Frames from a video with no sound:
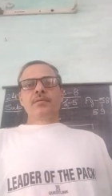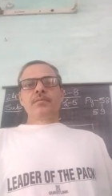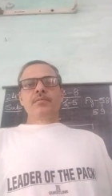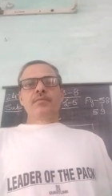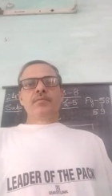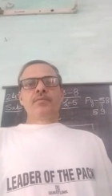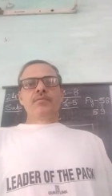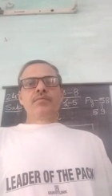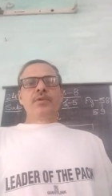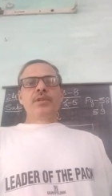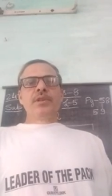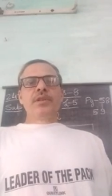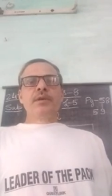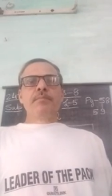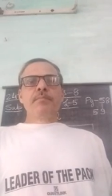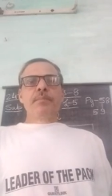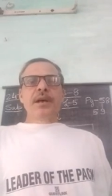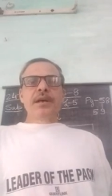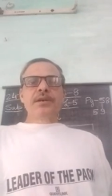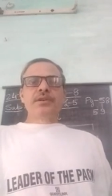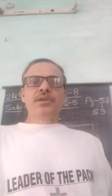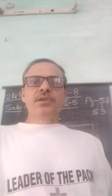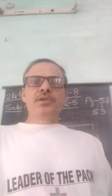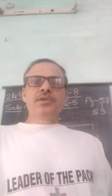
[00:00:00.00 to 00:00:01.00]
with the
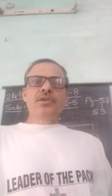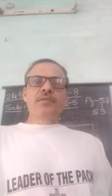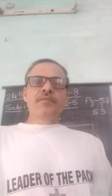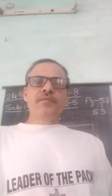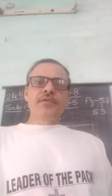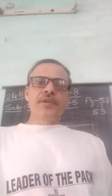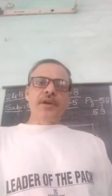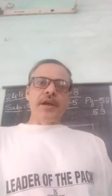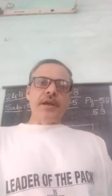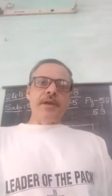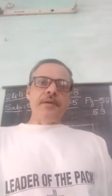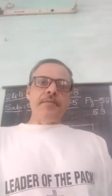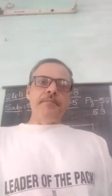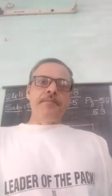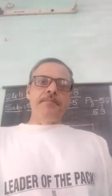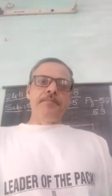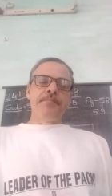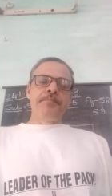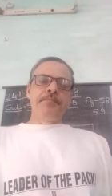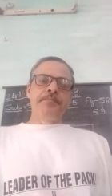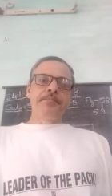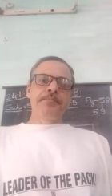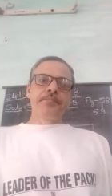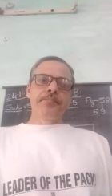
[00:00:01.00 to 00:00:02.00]
passage of time.
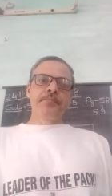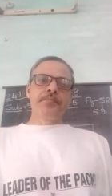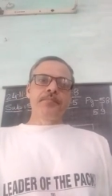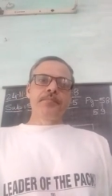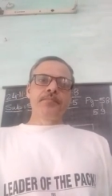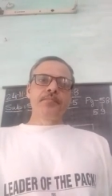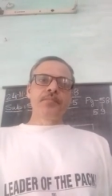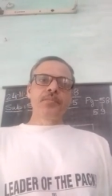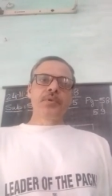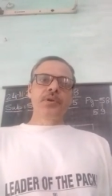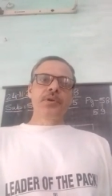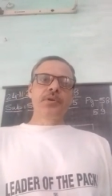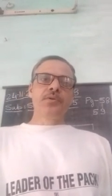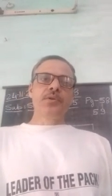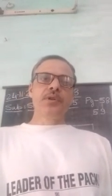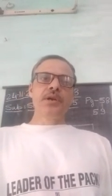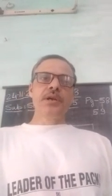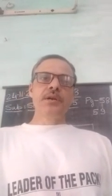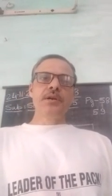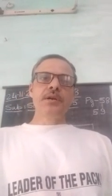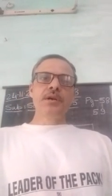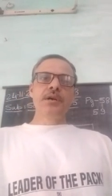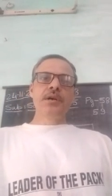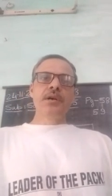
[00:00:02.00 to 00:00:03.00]

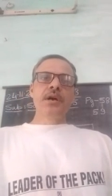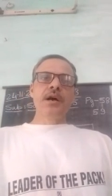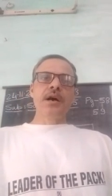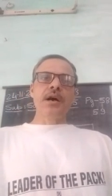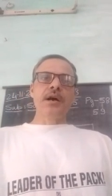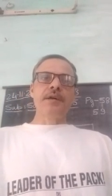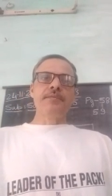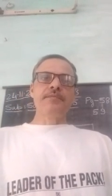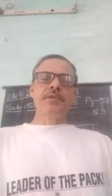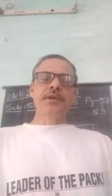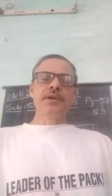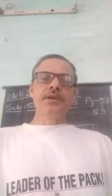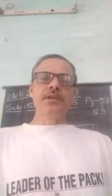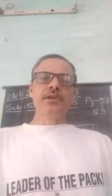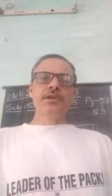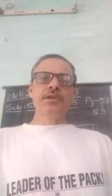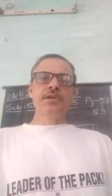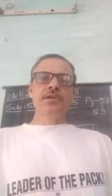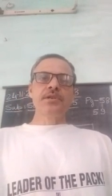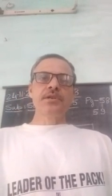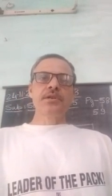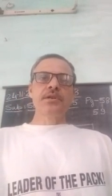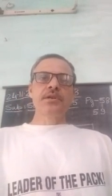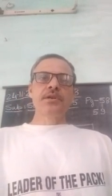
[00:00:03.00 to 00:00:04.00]
Then after
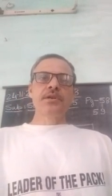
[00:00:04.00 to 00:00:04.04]
this